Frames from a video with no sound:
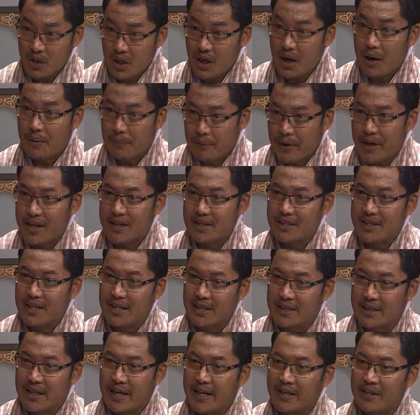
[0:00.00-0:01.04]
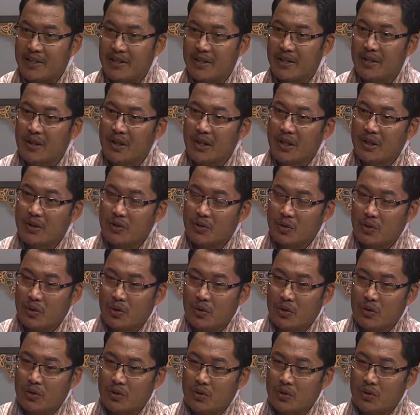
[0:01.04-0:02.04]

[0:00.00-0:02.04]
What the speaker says: upheld at the end. So